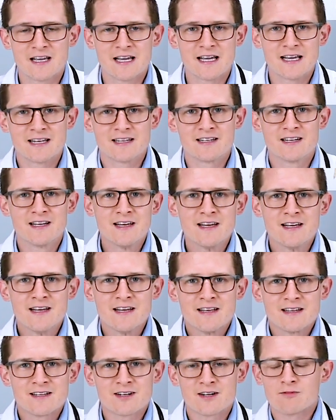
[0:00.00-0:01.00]
and
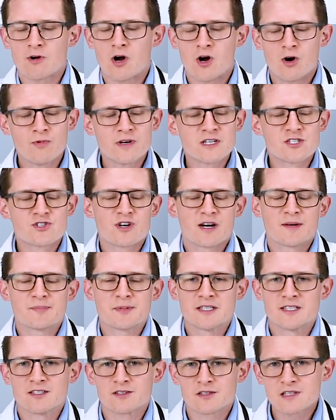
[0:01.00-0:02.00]
they're always
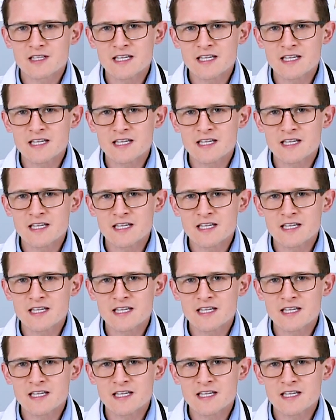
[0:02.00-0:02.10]
dropping their